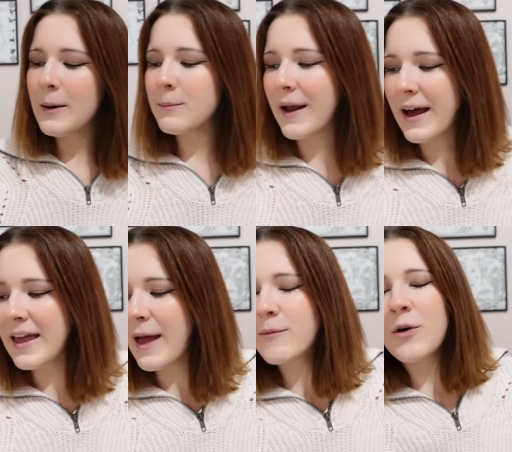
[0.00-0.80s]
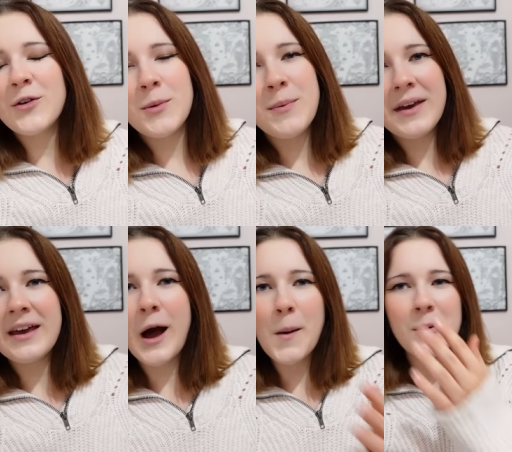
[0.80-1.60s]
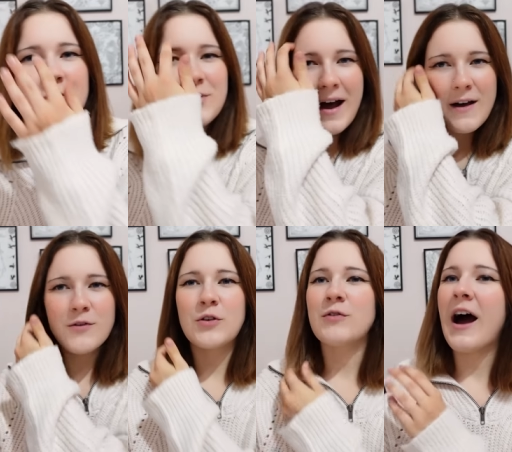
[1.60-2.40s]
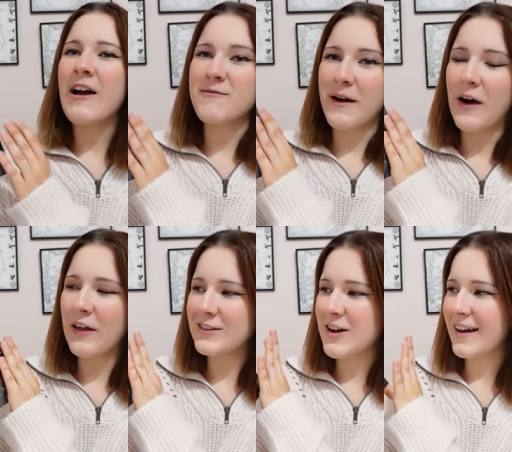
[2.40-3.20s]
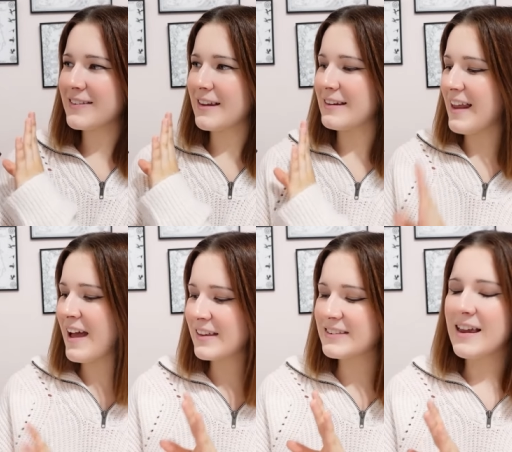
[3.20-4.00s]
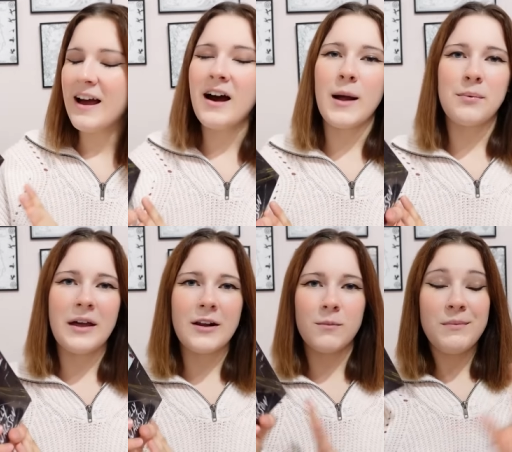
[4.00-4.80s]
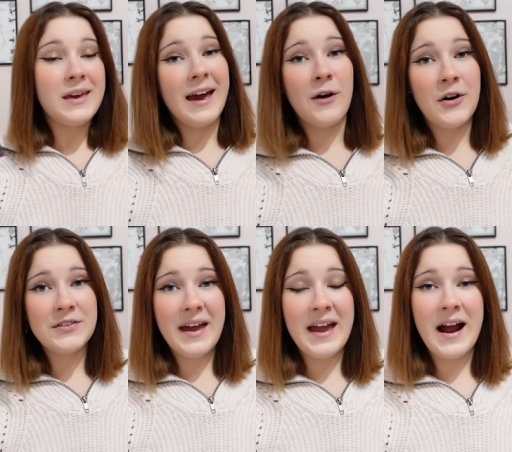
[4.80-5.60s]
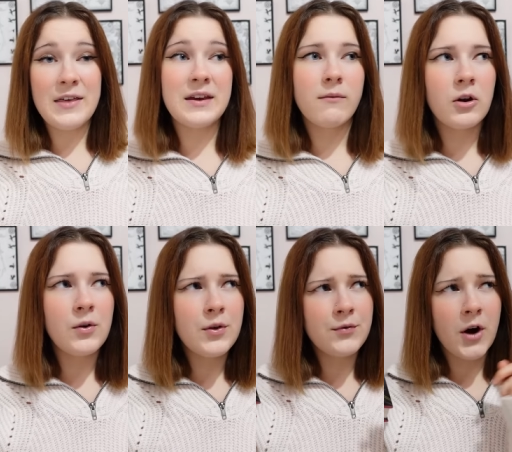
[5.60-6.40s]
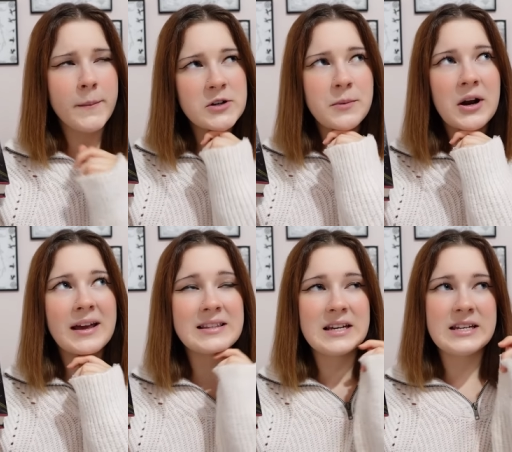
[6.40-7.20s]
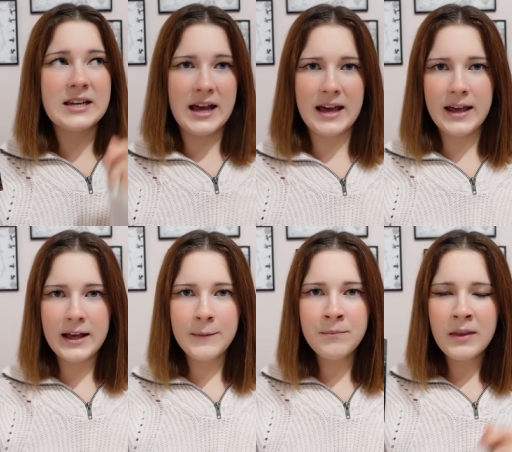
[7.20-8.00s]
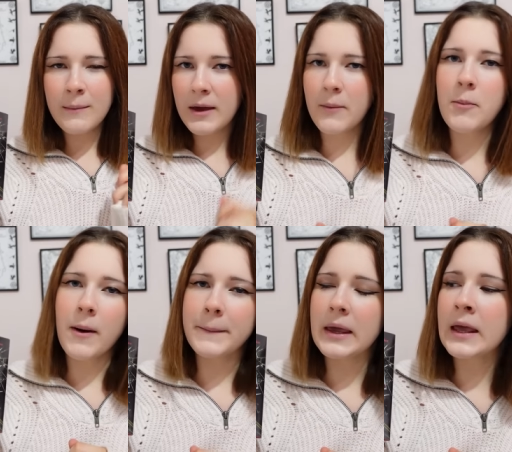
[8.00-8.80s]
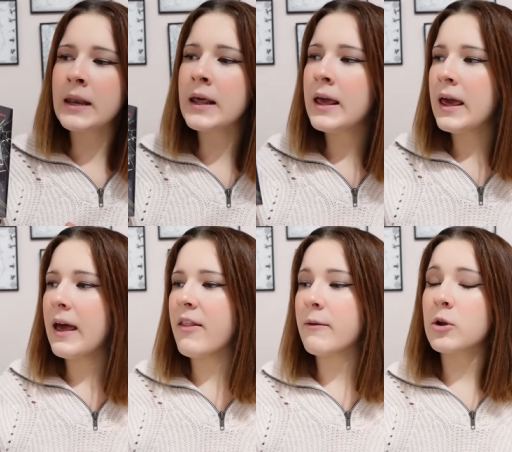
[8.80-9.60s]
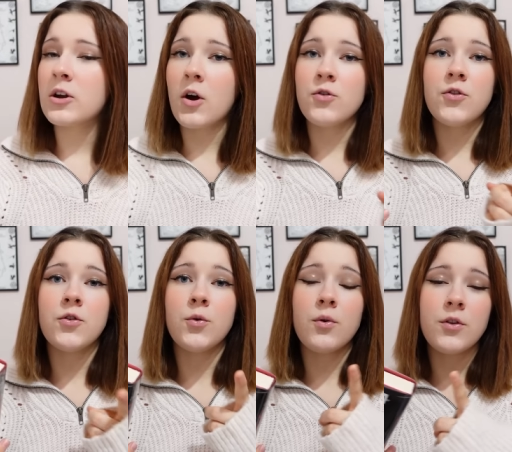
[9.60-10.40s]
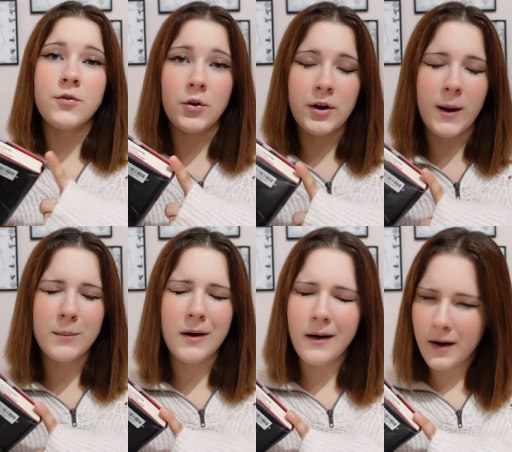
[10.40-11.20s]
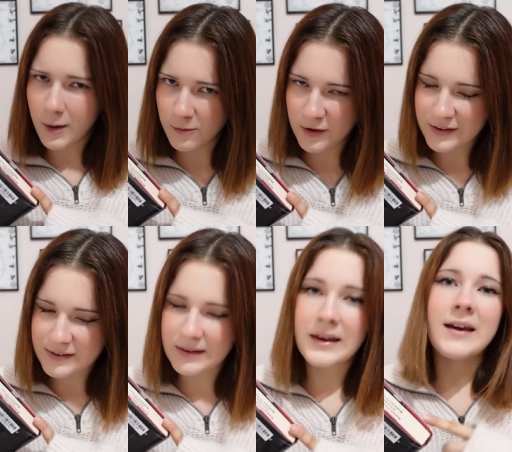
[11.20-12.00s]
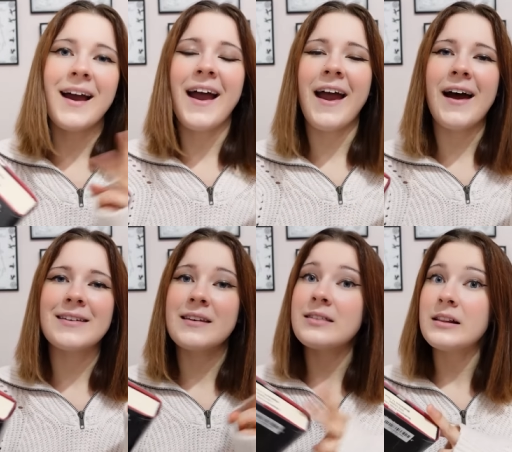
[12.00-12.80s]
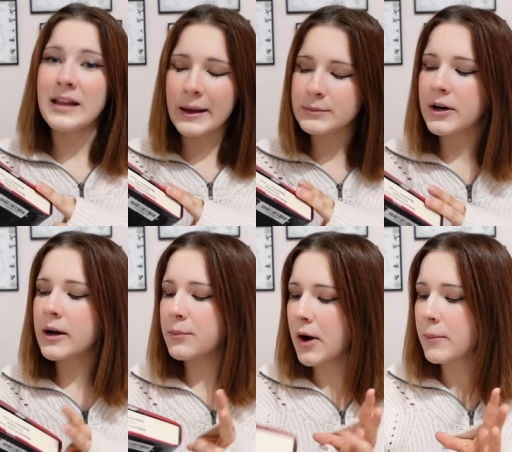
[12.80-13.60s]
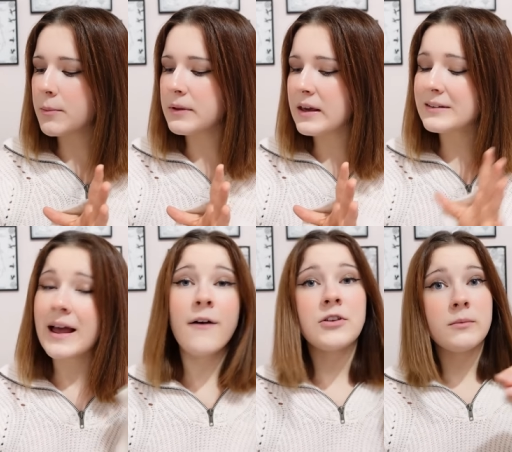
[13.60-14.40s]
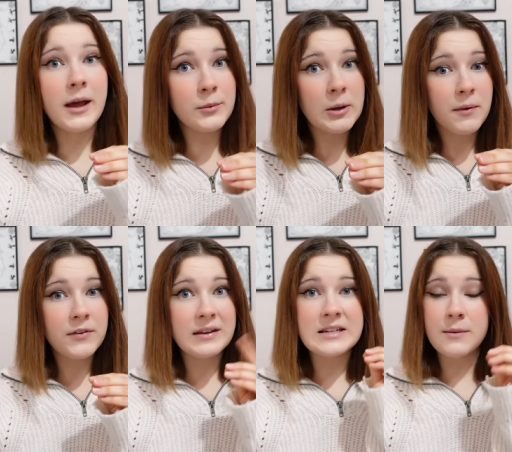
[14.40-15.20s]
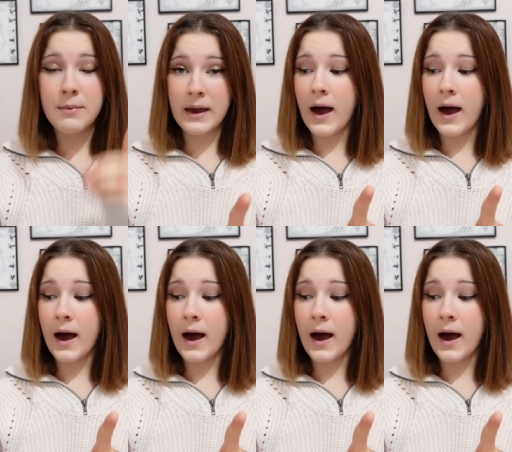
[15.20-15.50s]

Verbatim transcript: but I am going to be picking up Five Survive by Holly Jackson next. I plan on being out all day. I think I'm gonna go to the farmer's market today, pick up a pumpkin, and then I'm gonna go to the Full Cup obviously, and the library probably, because I have some library books I need to pick